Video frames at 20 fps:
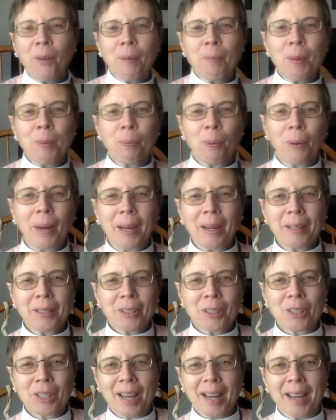from the prayer
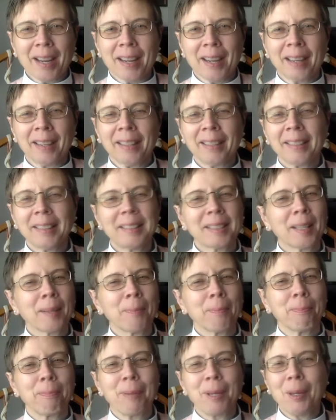chair. It's
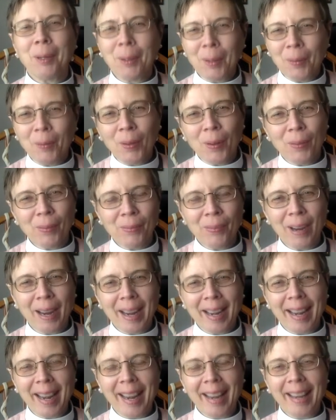a beautiful
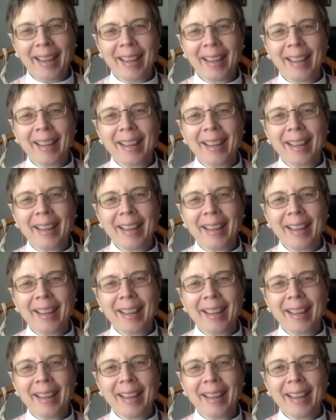Friday.